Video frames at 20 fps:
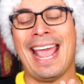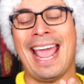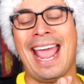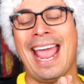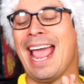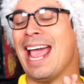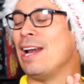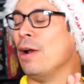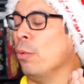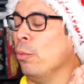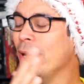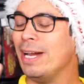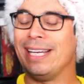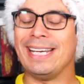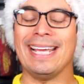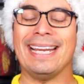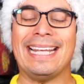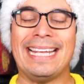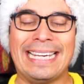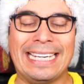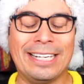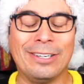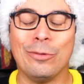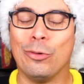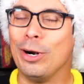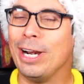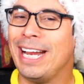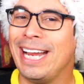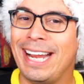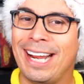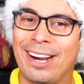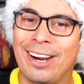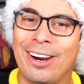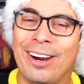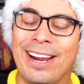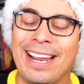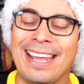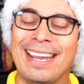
and we did it. We're here.